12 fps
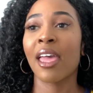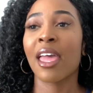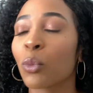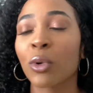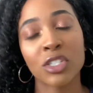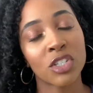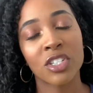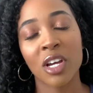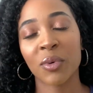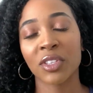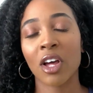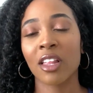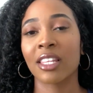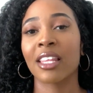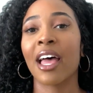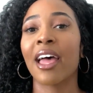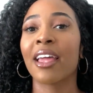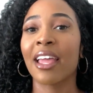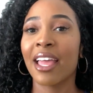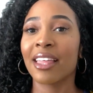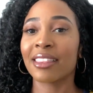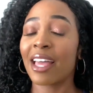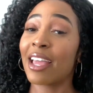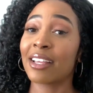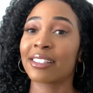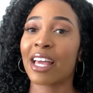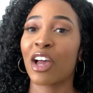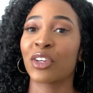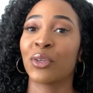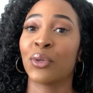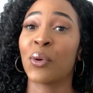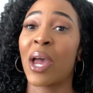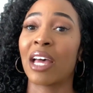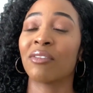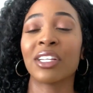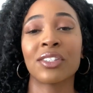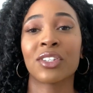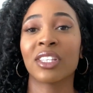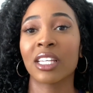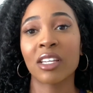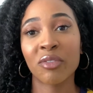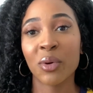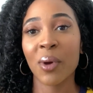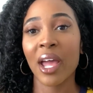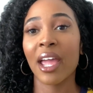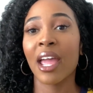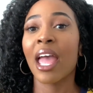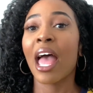Once you're done with all of that, that is how you have entered the giveaway.